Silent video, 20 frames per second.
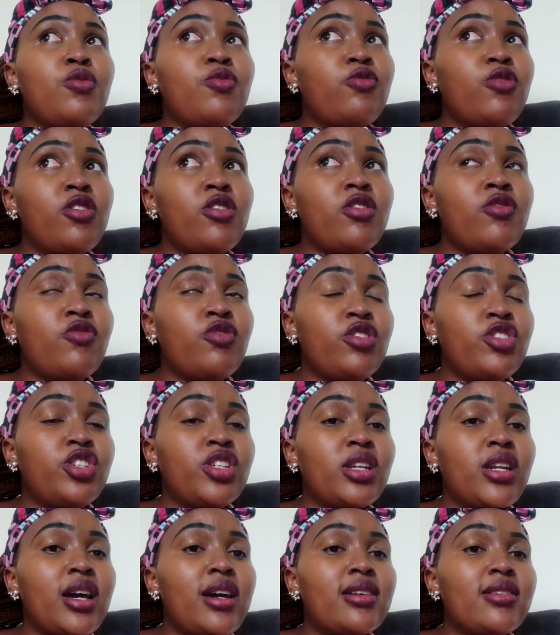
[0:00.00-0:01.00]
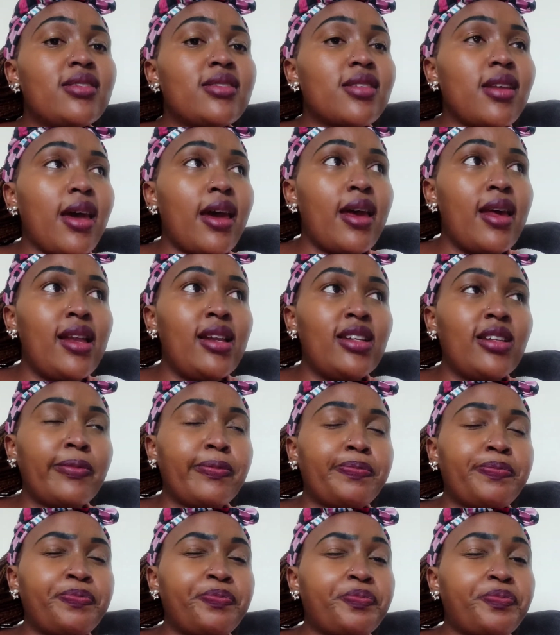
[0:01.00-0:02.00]
be very vigilant and
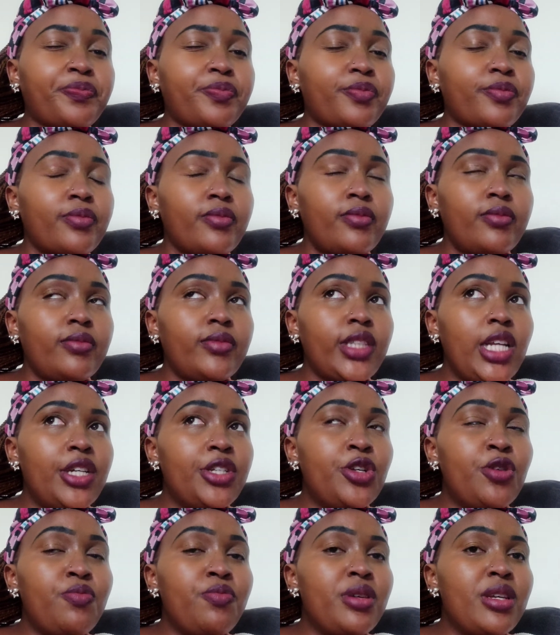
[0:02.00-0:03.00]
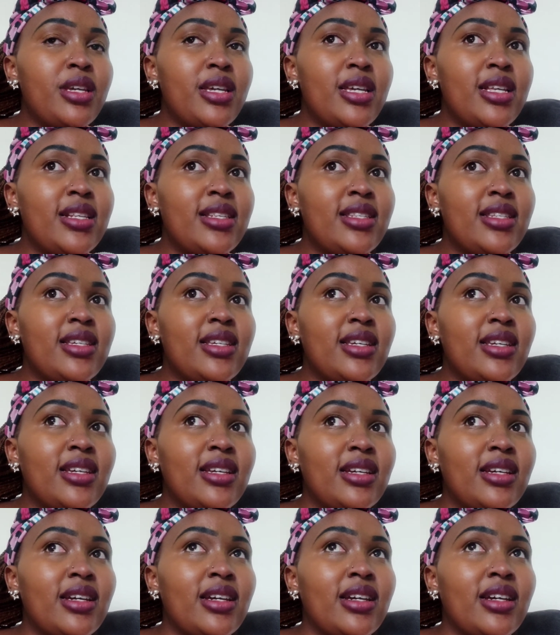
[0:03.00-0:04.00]
don't be
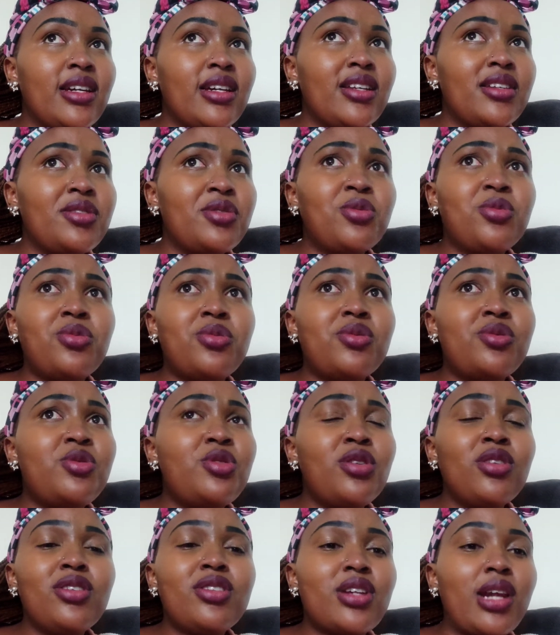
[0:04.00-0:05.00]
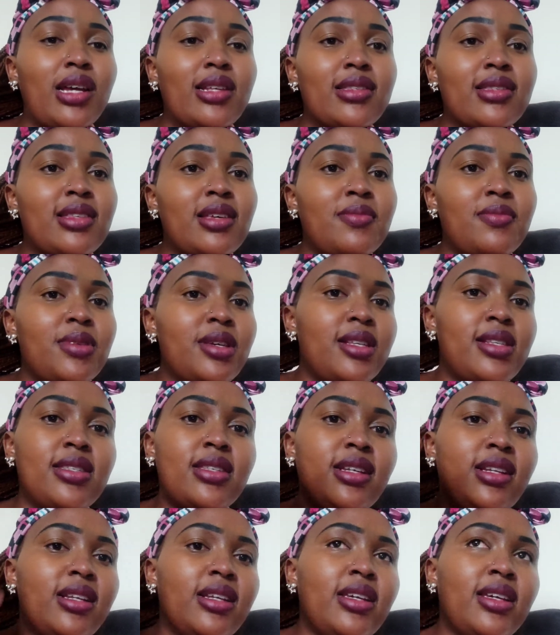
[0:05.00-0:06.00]
easy. Don't trust them
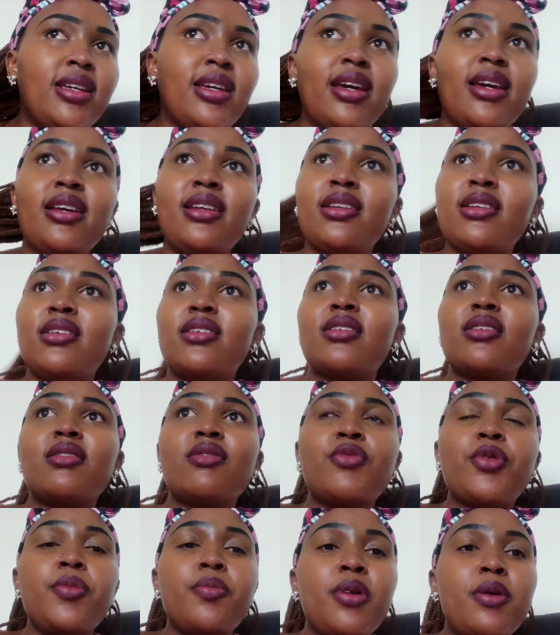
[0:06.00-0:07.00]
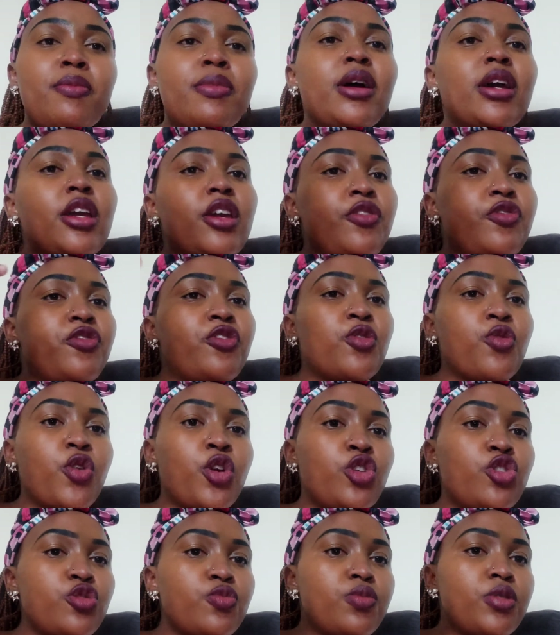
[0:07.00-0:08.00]
easily. And remember, if you're
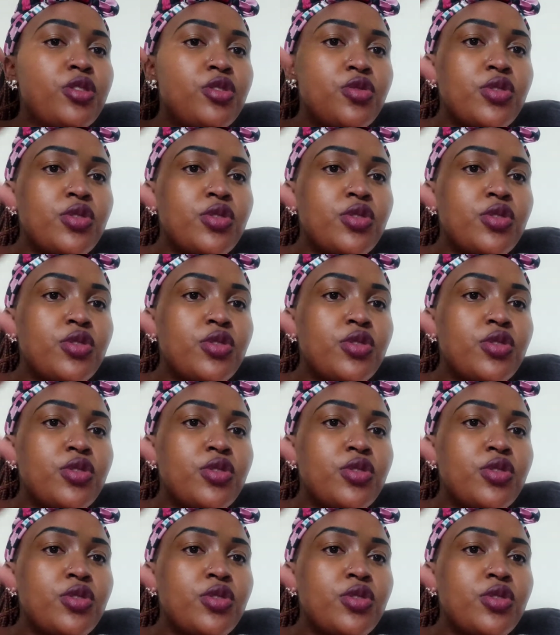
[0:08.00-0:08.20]
going to be